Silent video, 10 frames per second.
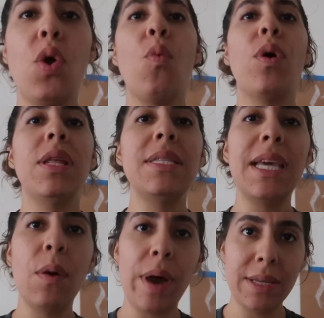One of the
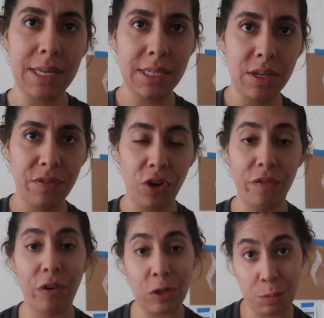DIYs I did for her
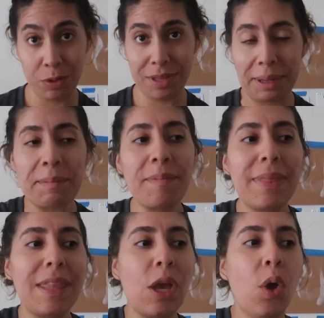first birthday
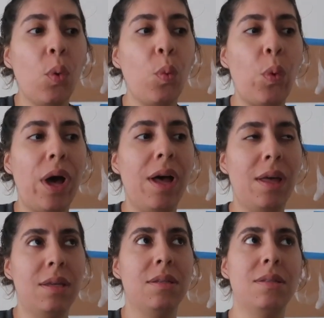
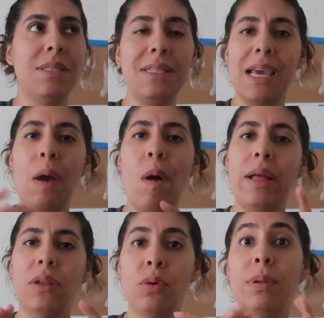was
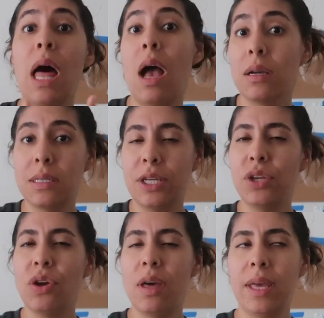DIY little blocks. Like,
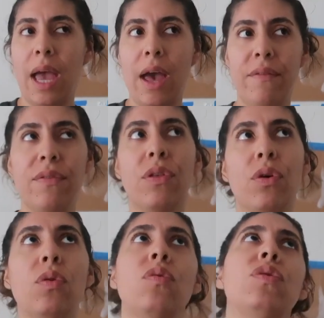you know how they have
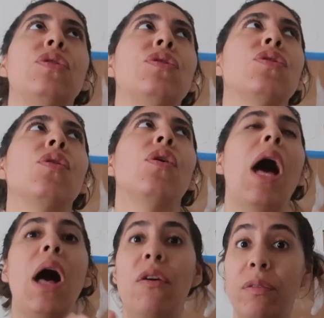those
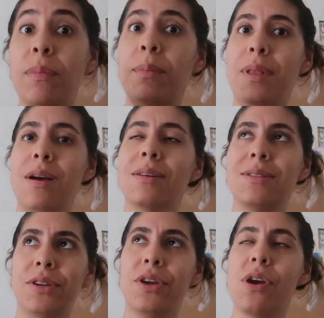alphabet blocks,
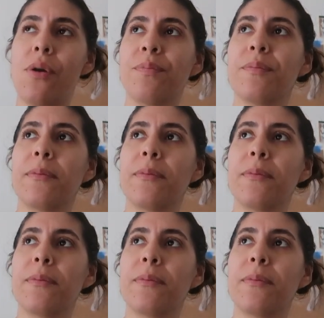there you go.